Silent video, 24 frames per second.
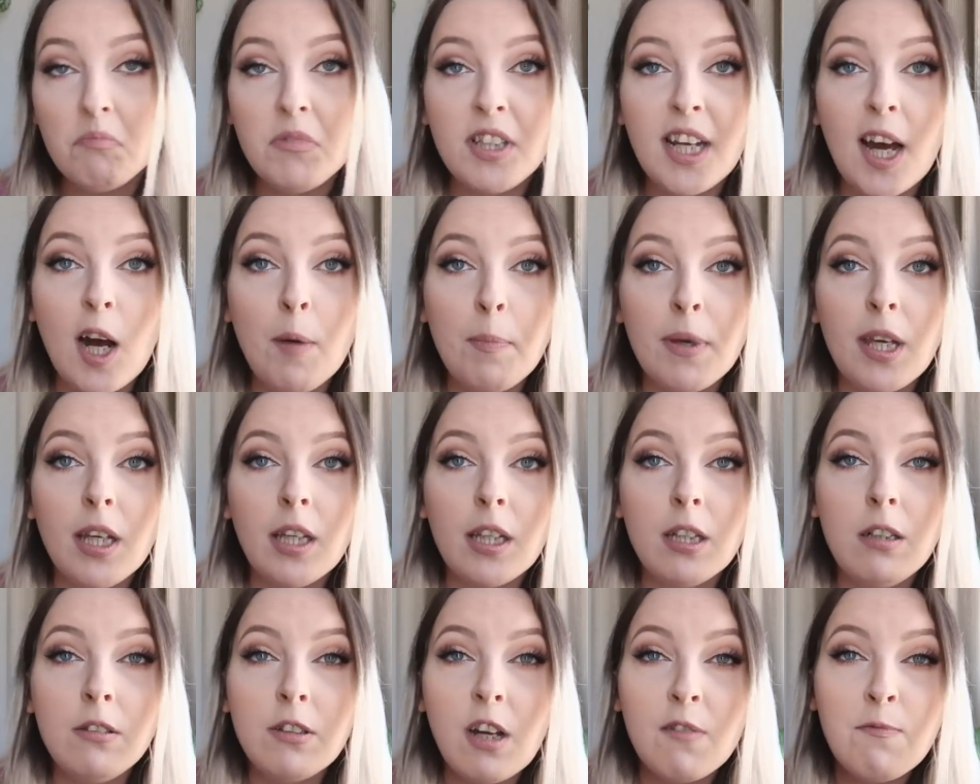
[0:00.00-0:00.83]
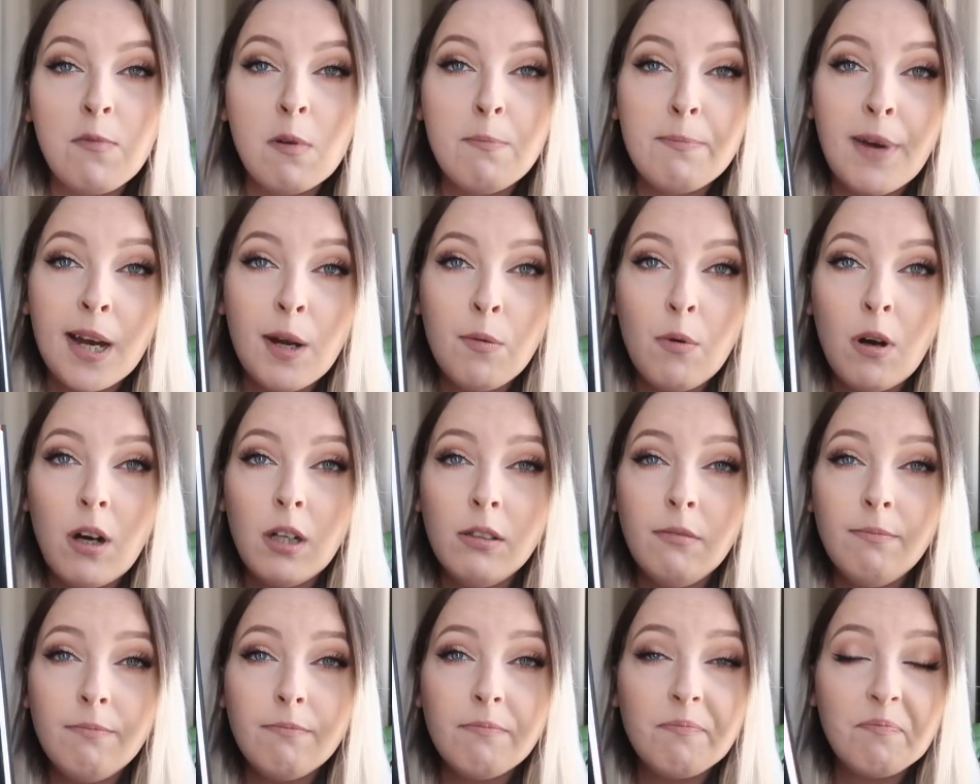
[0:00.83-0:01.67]
now being killed off one by
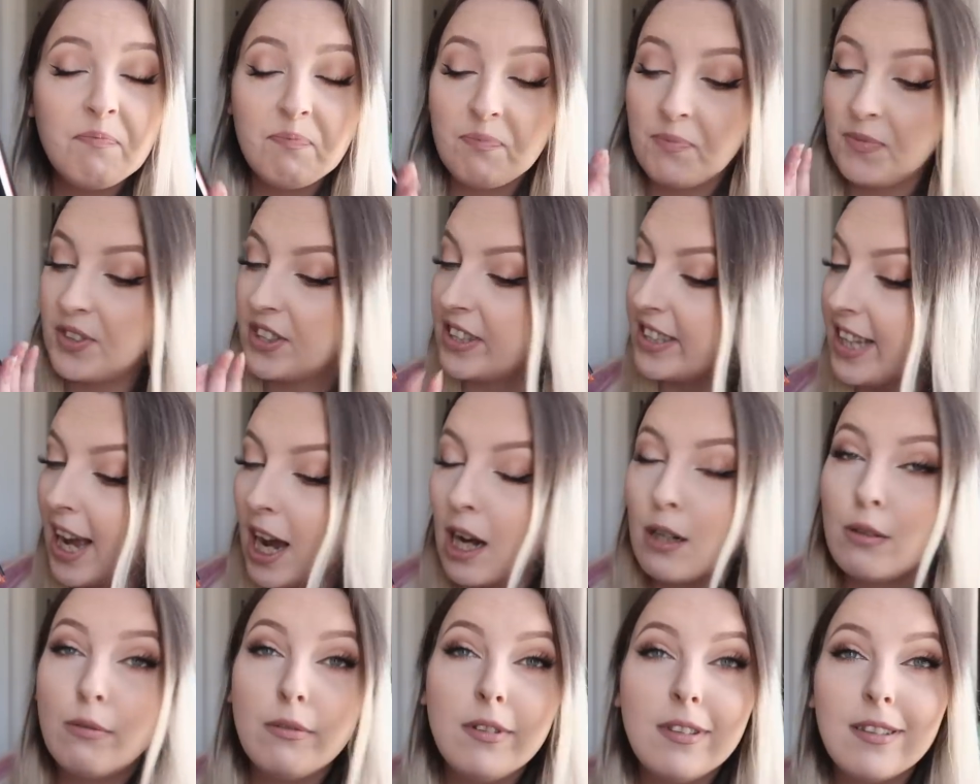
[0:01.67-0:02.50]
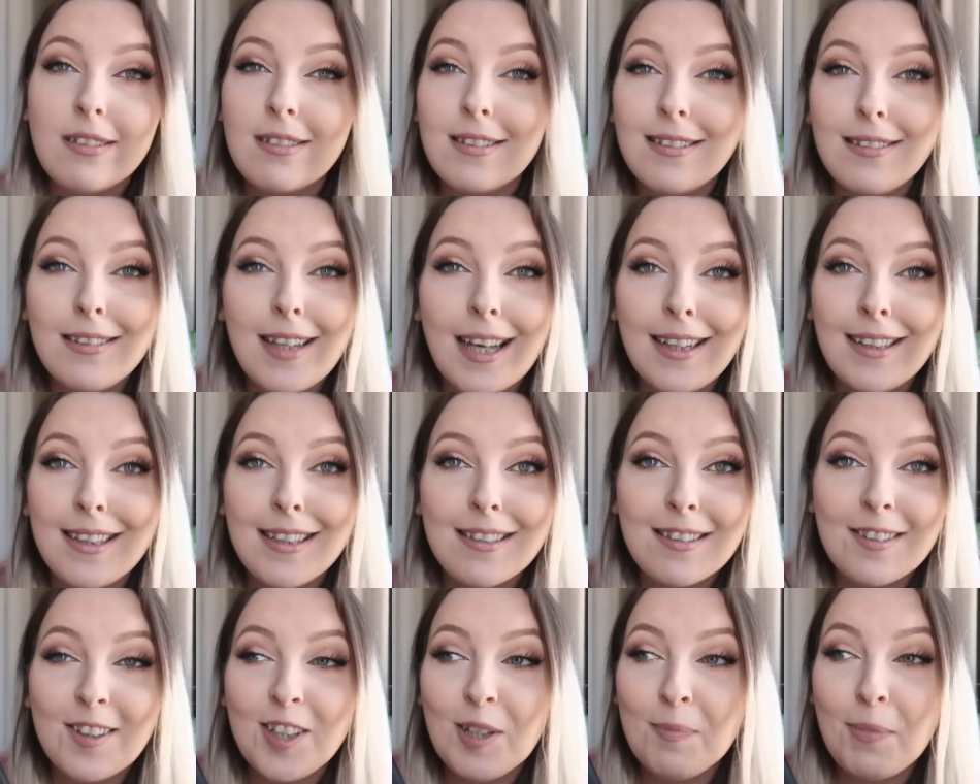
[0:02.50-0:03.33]
one. Sounds like
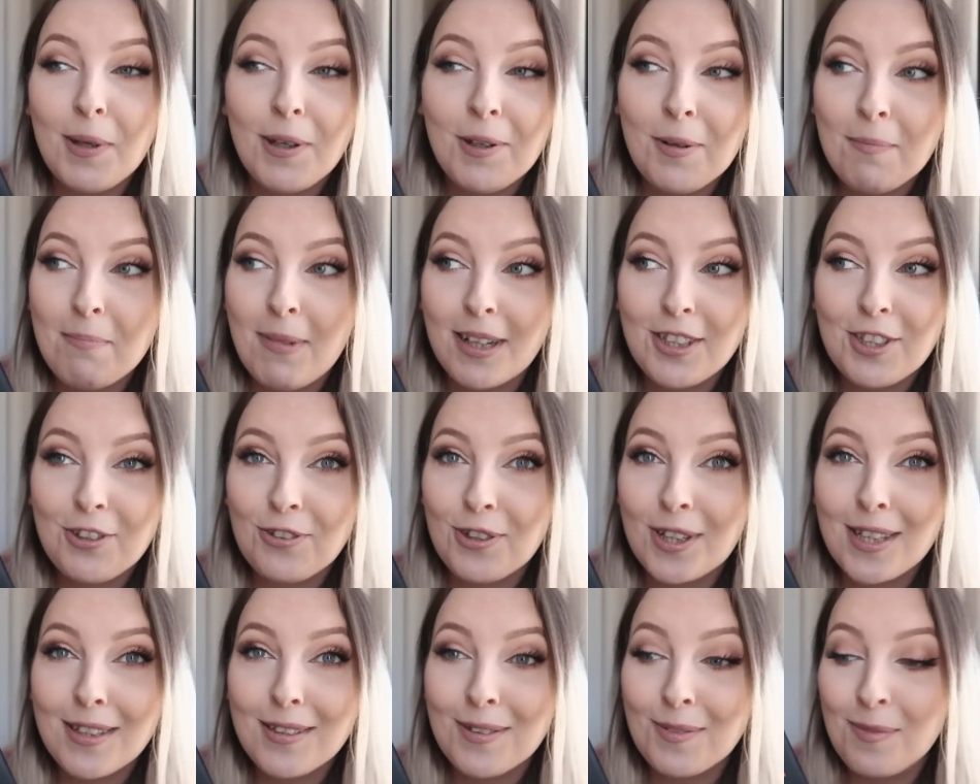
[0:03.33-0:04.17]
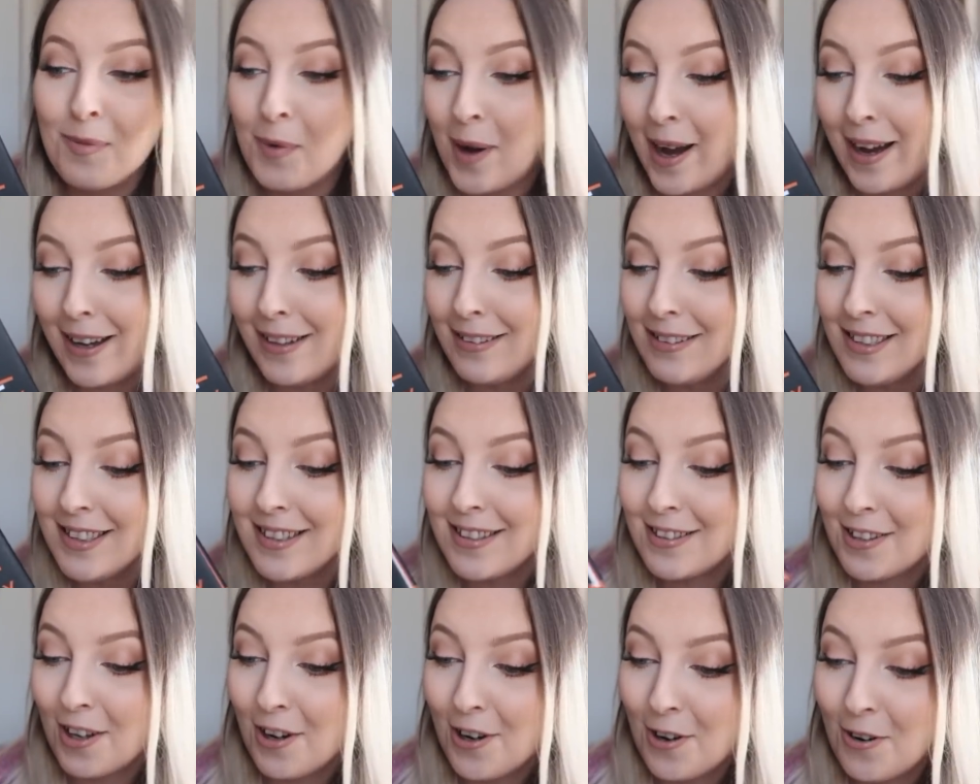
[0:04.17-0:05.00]
it's gonna be up my street as well,
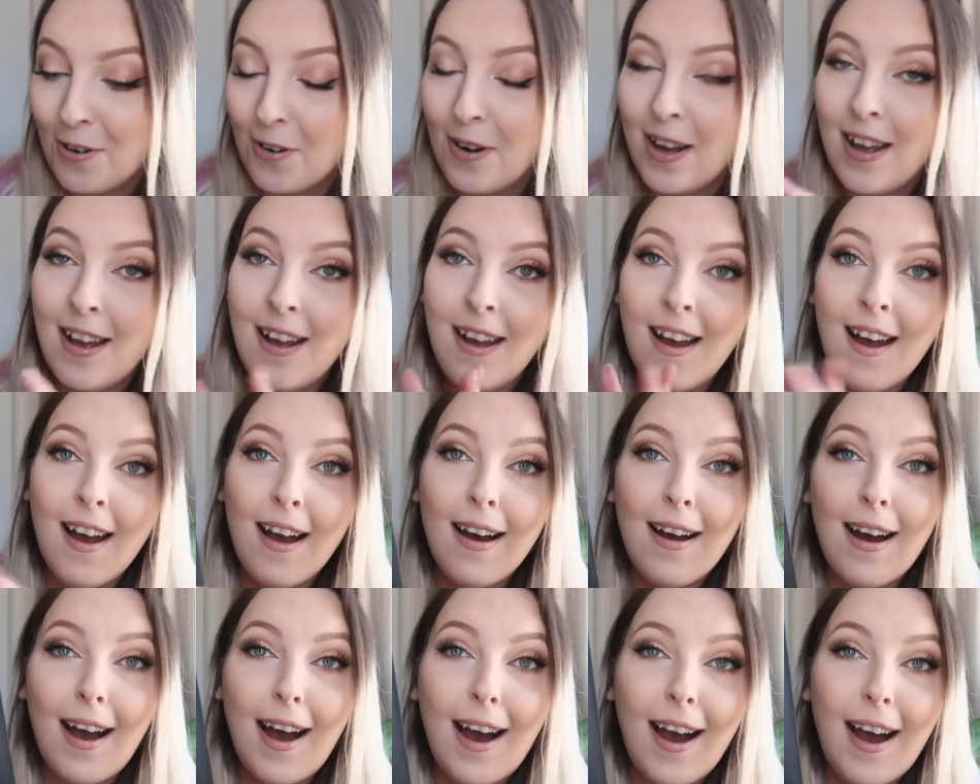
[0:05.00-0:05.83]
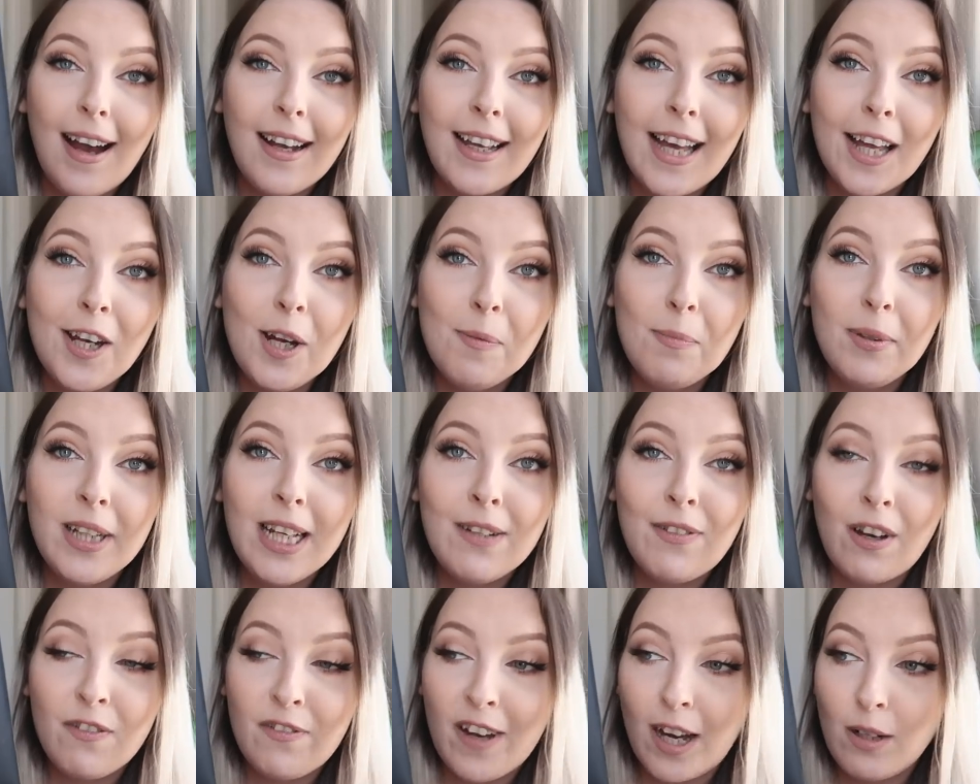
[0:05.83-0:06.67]
so I cannot
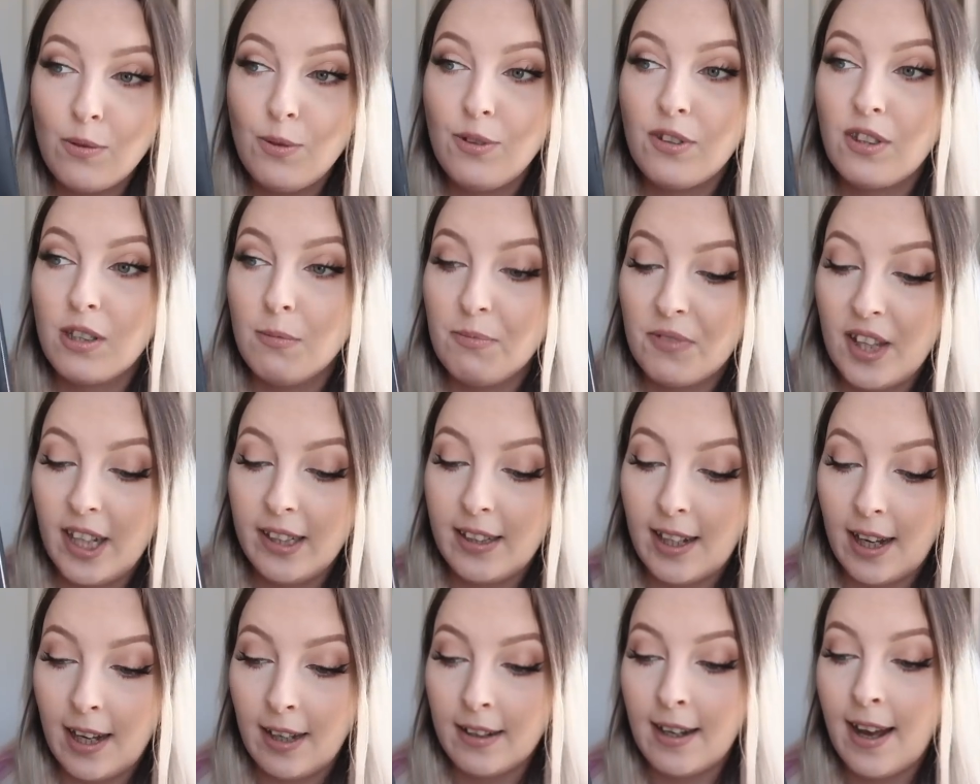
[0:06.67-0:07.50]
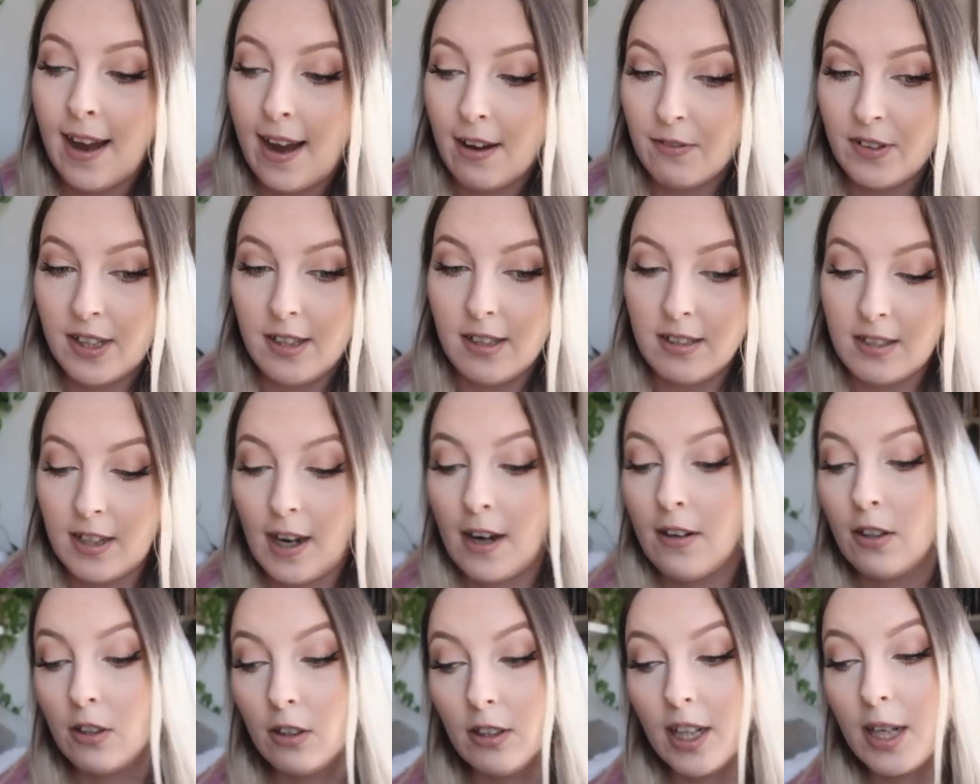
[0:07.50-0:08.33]
believe I found something that had have in the
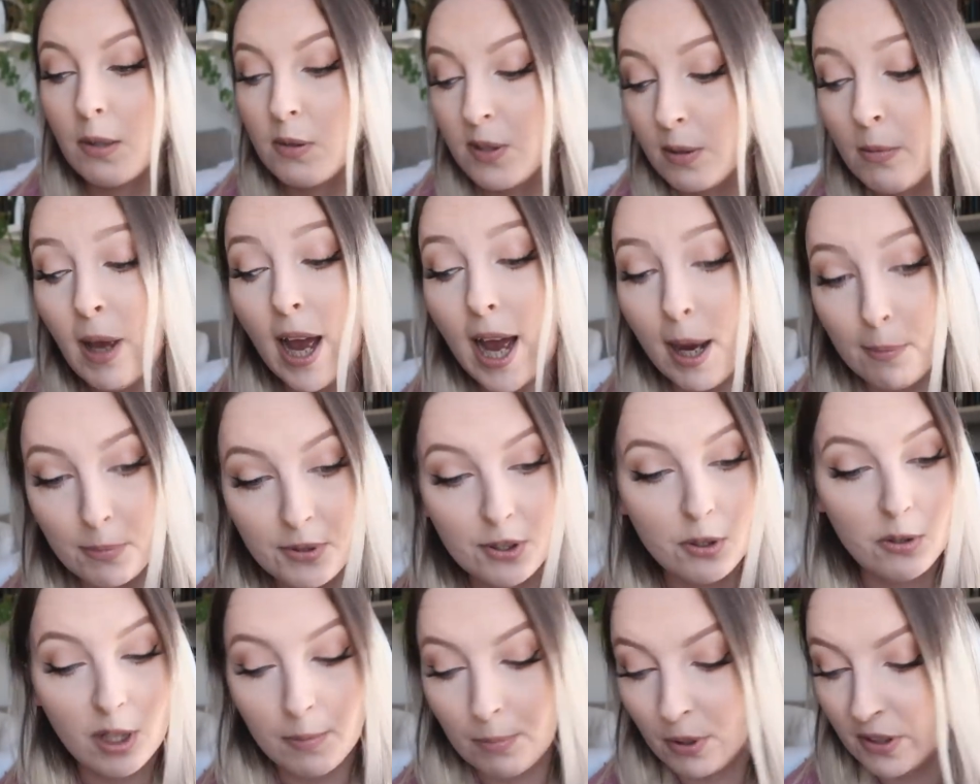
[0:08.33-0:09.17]
title. I was absolutely